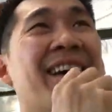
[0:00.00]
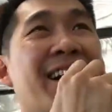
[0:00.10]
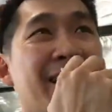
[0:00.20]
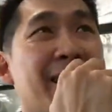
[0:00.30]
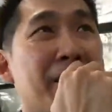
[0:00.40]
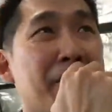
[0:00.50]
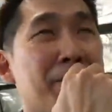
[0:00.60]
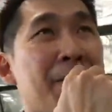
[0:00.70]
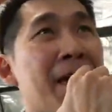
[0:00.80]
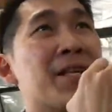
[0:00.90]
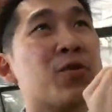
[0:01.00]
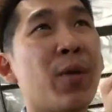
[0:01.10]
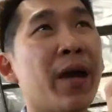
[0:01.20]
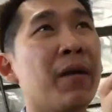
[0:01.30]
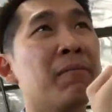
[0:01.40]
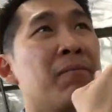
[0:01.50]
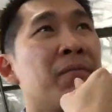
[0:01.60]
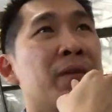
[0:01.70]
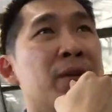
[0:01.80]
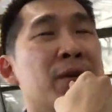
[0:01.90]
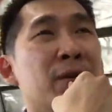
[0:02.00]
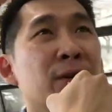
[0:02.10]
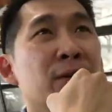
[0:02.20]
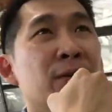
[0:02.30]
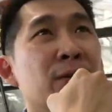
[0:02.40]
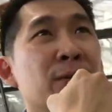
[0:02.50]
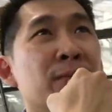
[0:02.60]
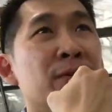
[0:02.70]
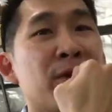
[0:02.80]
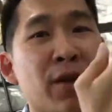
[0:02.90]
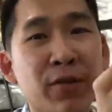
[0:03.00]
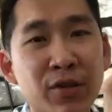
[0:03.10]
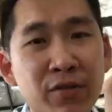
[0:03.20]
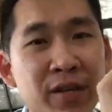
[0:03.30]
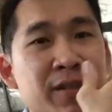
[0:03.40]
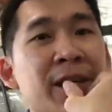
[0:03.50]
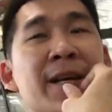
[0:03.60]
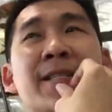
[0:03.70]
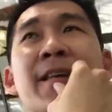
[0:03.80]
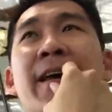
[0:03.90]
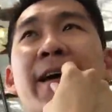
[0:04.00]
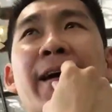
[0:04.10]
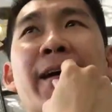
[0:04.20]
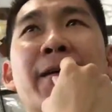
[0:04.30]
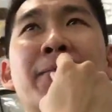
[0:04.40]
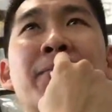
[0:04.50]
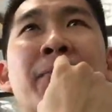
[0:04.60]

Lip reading: That is when you get to achieve success, and